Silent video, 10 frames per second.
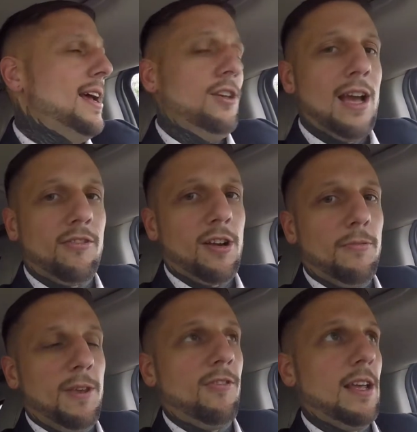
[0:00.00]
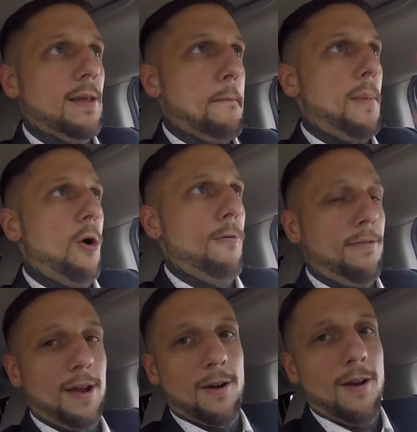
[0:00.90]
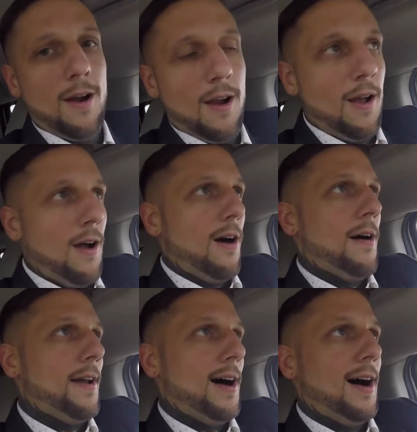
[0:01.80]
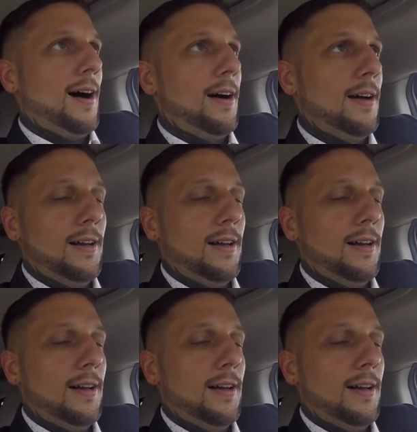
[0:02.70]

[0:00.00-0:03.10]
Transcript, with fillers: You guys are going to be seeing them both here on, uh,